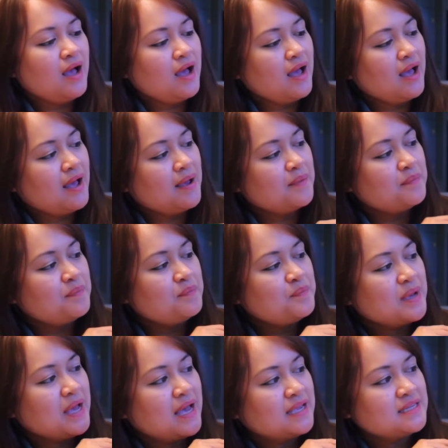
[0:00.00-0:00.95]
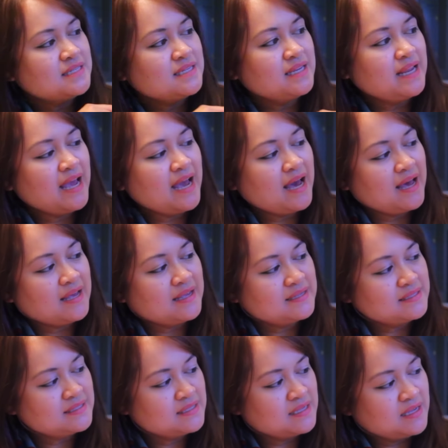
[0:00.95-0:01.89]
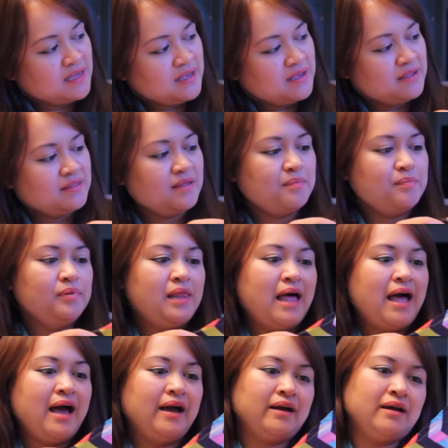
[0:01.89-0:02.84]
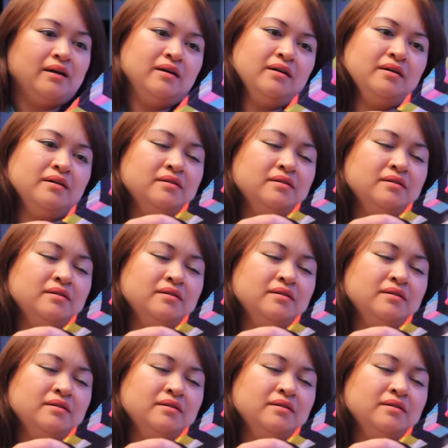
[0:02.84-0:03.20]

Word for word: um, but it has the black,